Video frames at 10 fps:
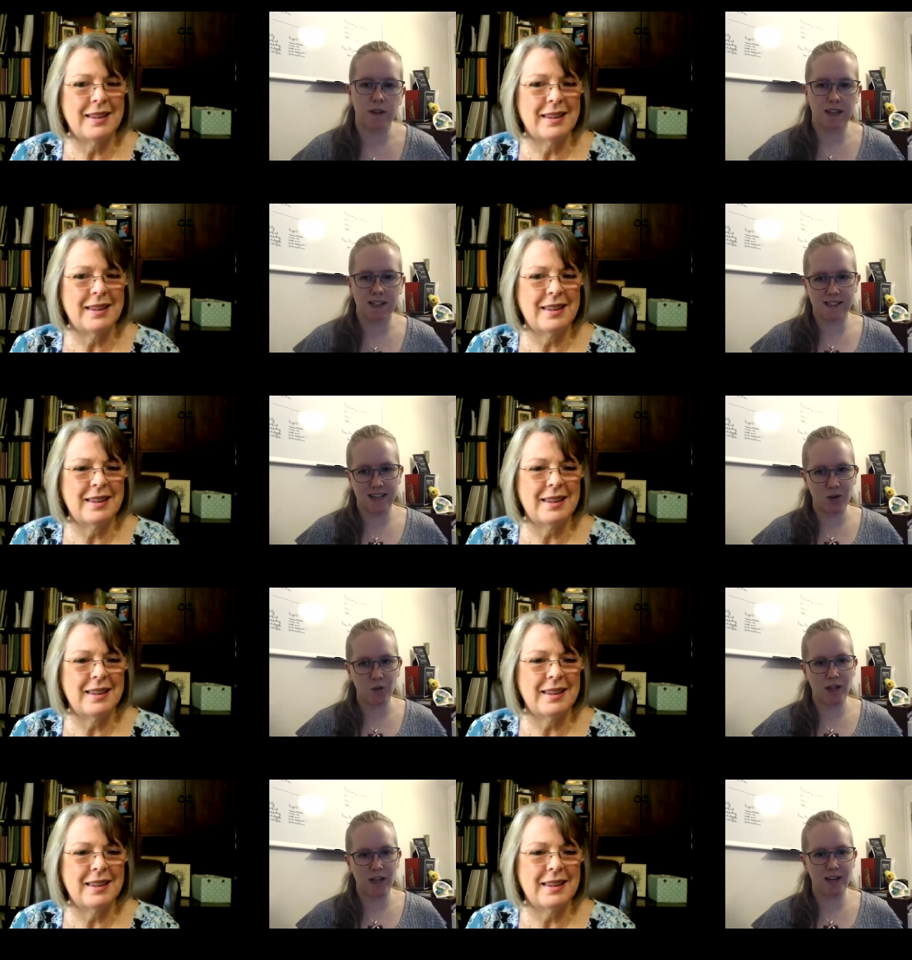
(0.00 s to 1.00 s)
Speaker 1: I guess, an
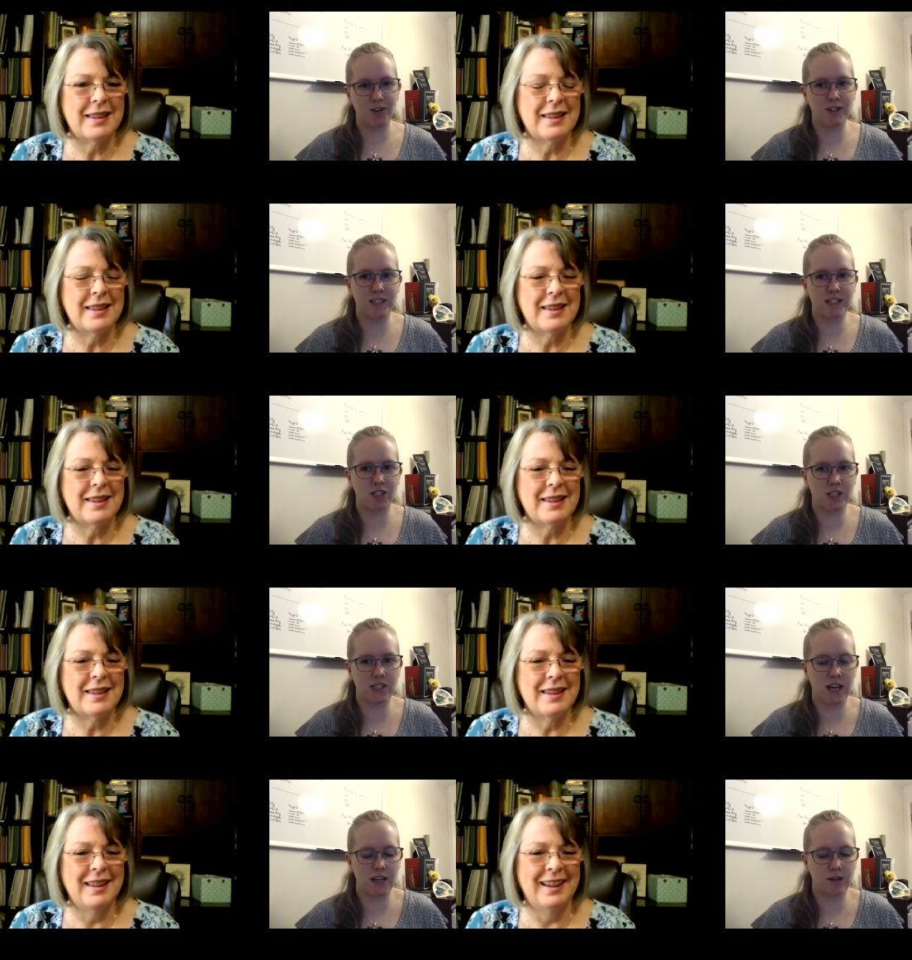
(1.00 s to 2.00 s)
outline, or did it just
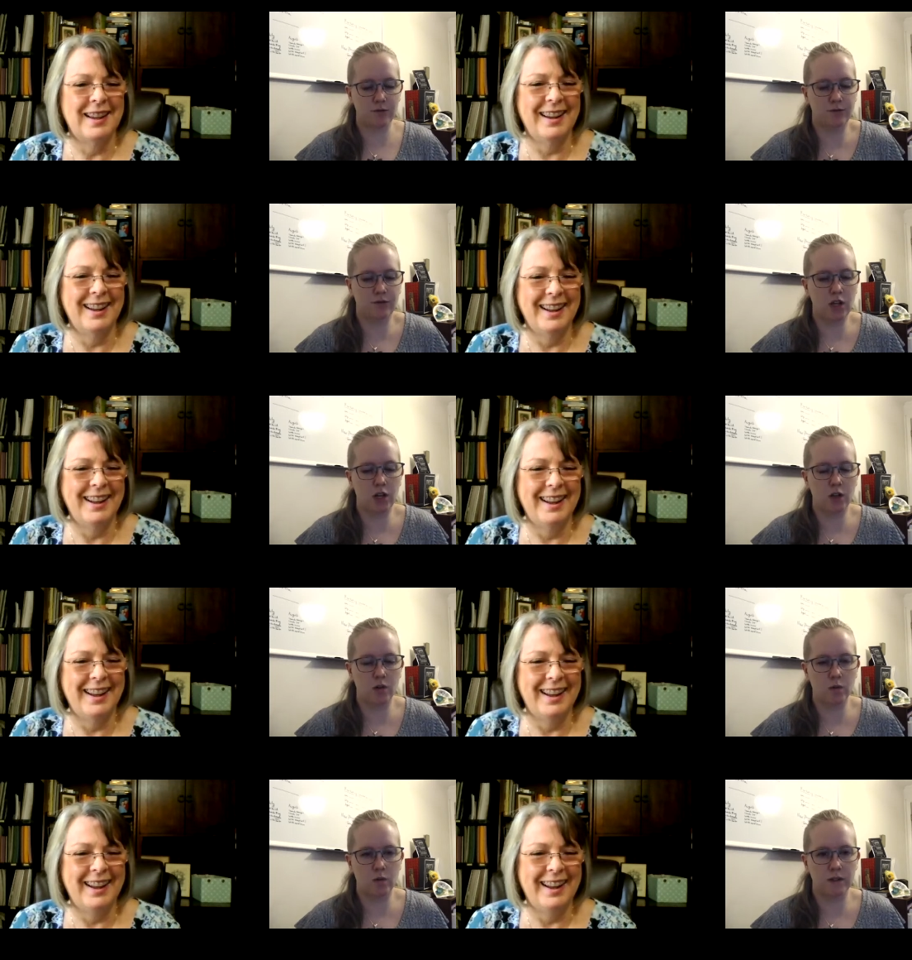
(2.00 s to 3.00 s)
kind of
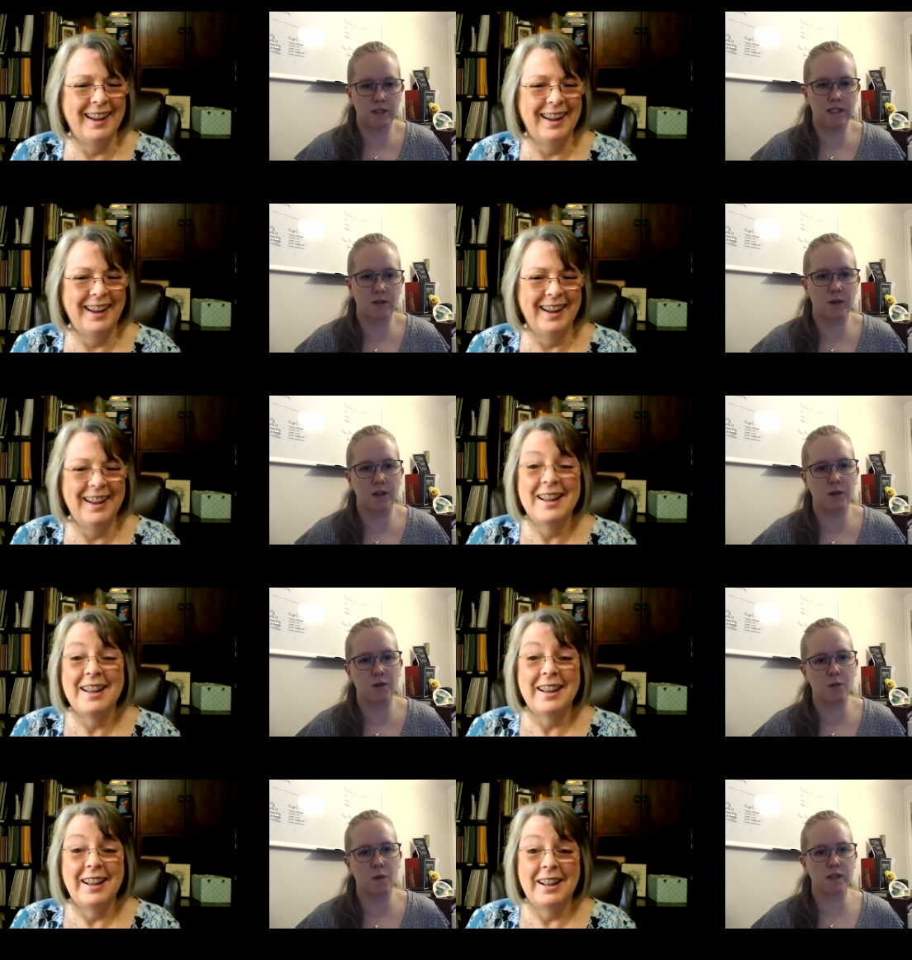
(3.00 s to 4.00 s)
flow? Is it one of
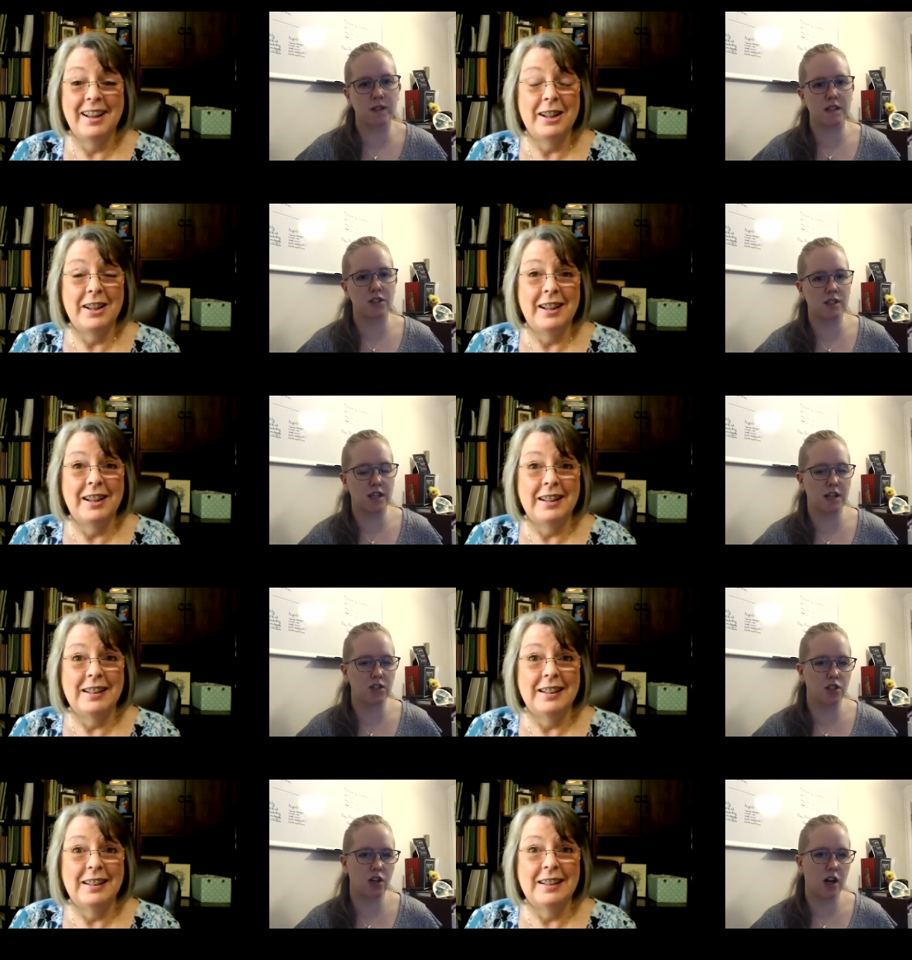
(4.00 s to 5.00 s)
those ones that just kind of
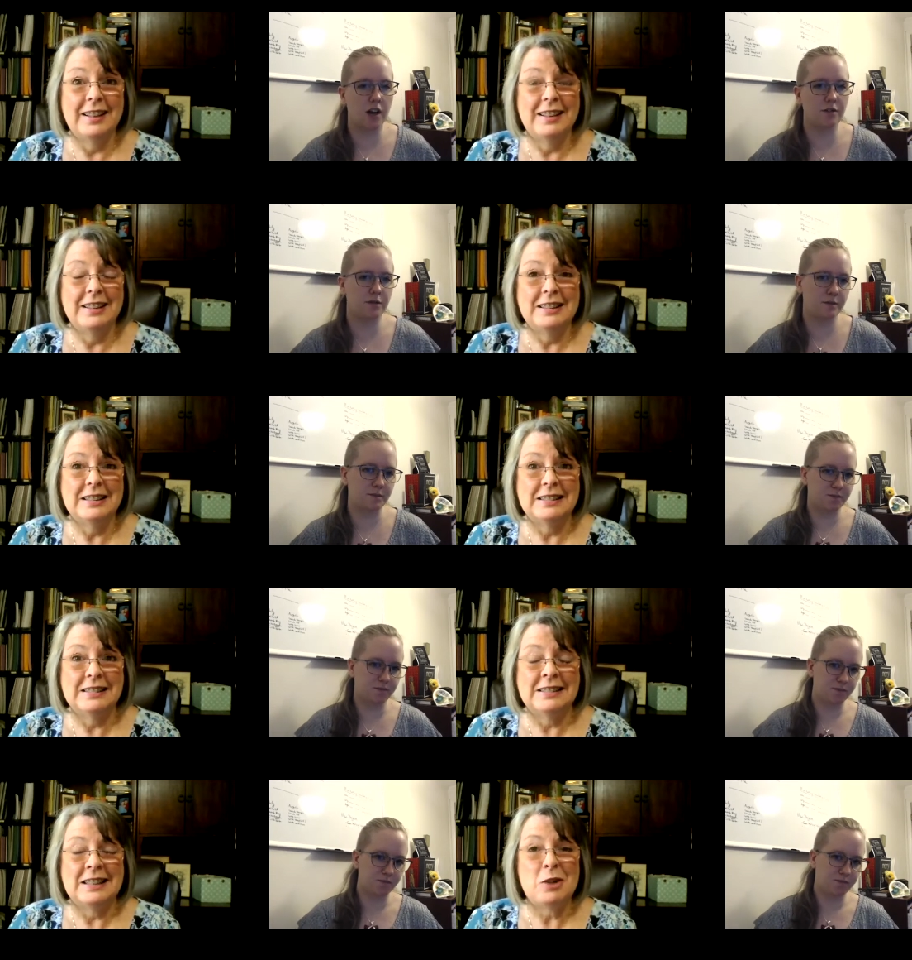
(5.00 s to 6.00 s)
took off?
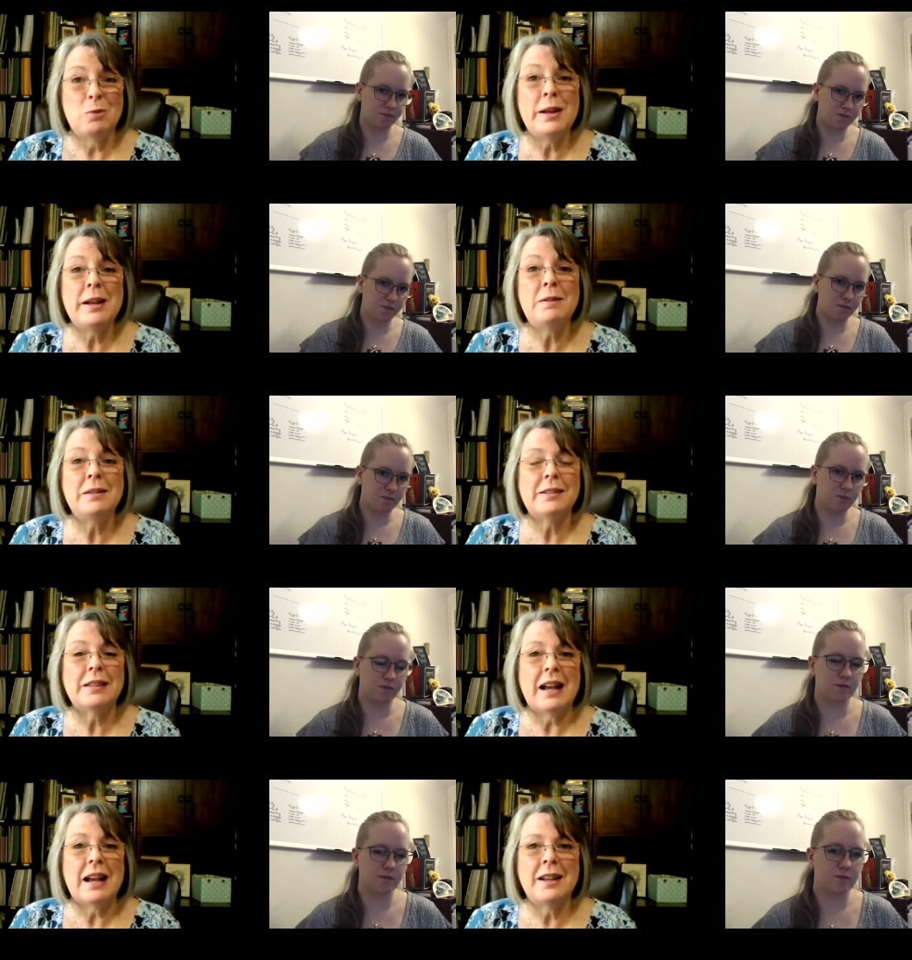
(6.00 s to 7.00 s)
Speaker 2: Well,
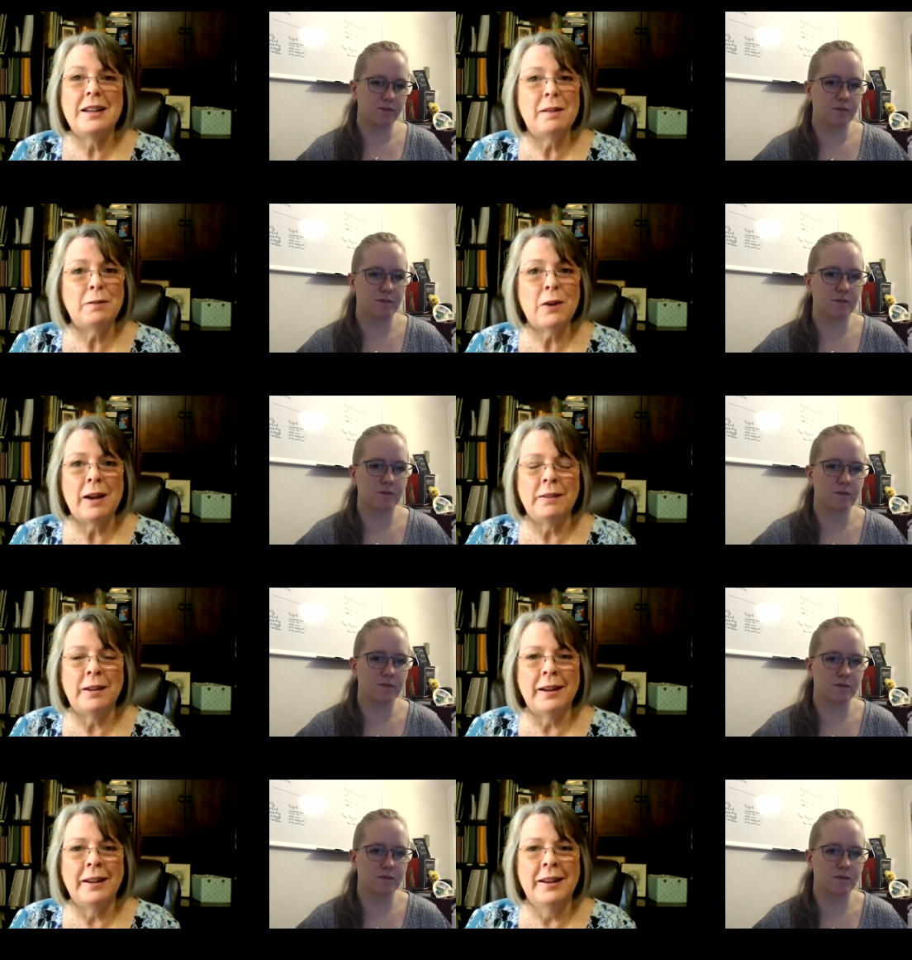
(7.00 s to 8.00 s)
I never
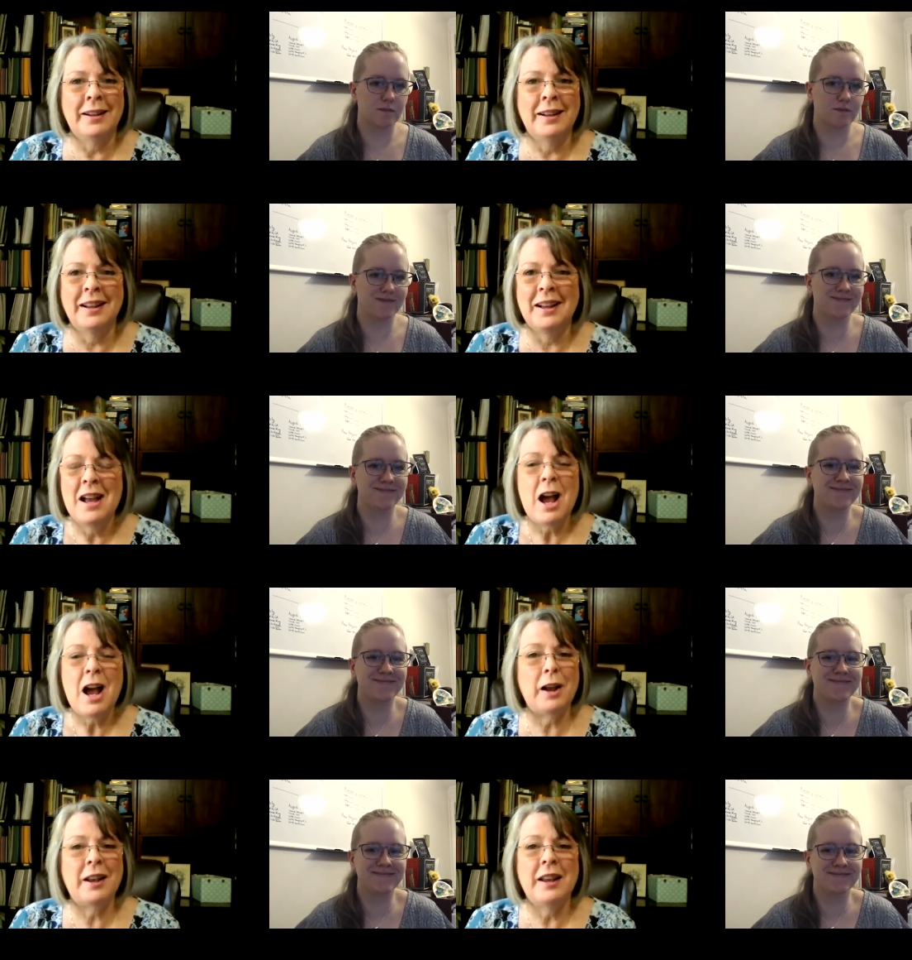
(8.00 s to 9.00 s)
outline. I